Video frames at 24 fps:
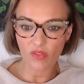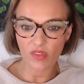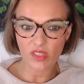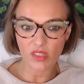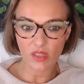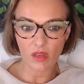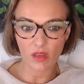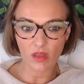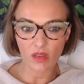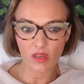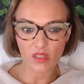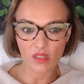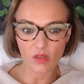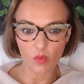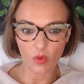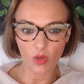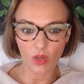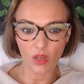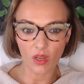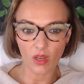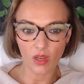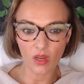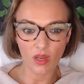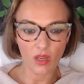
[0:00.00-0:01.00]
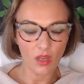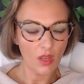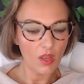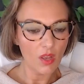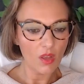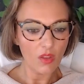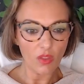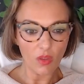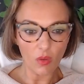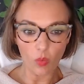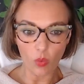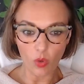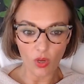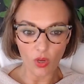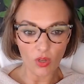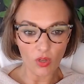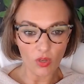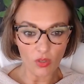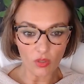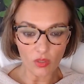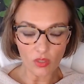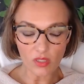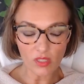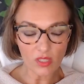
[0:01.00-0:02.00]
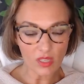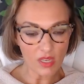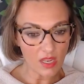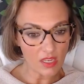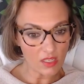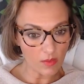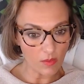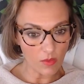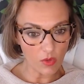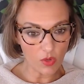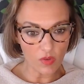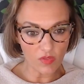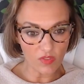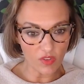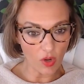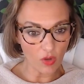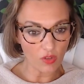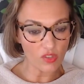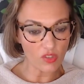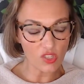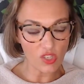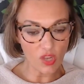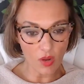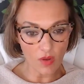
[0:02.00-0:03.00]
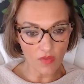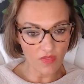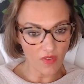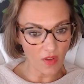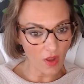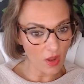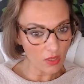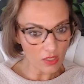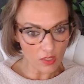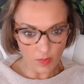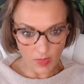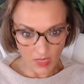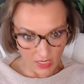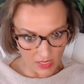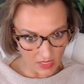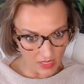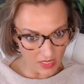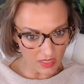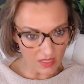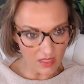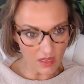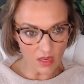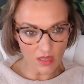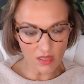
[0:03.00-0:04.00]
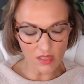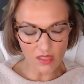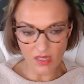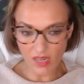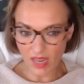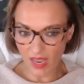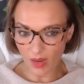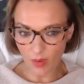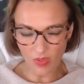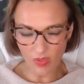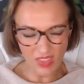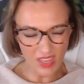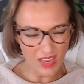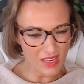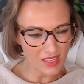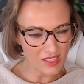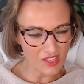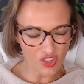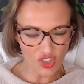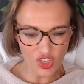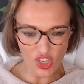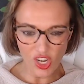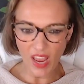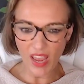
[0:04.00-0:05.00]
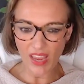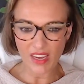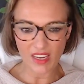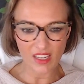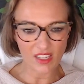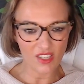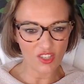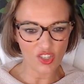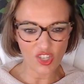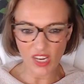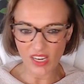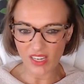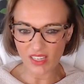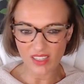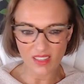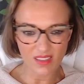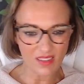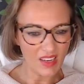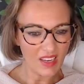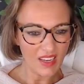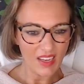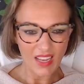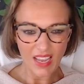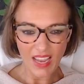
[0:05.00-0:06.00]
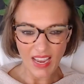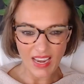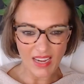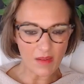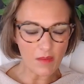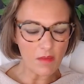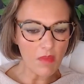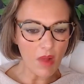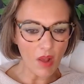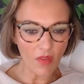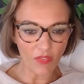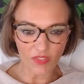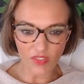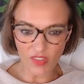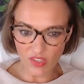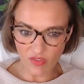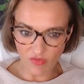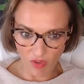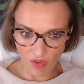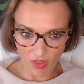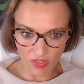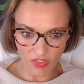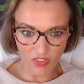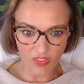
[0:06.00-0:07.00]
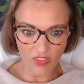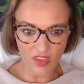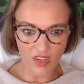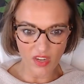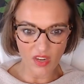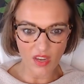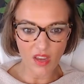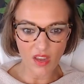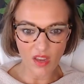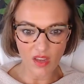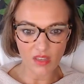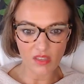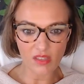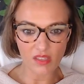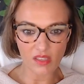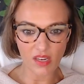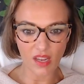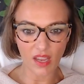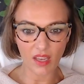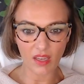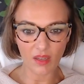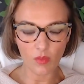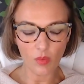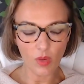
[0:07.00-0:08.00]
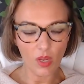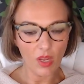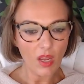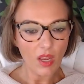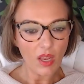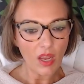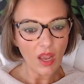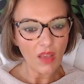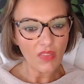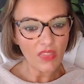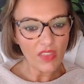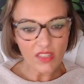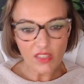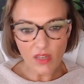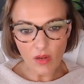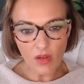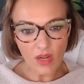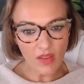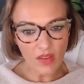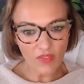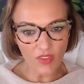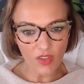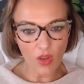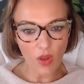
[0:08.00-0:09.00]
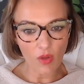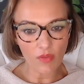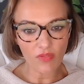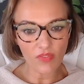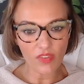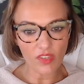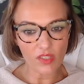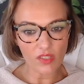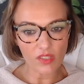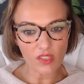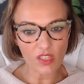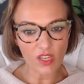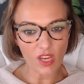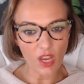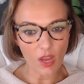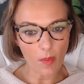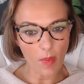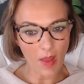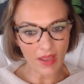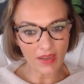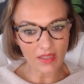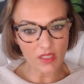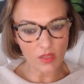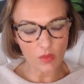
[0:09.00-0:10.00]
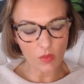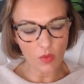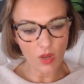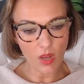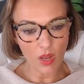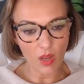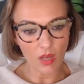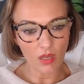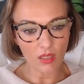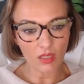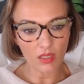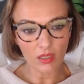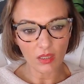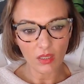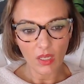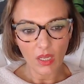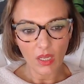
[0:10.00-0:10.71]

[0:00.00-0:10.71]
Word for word: to return to work, the world has moved on so fast because it does now. Things change in in months rather than years now, and they don't have the confidence to go back to work.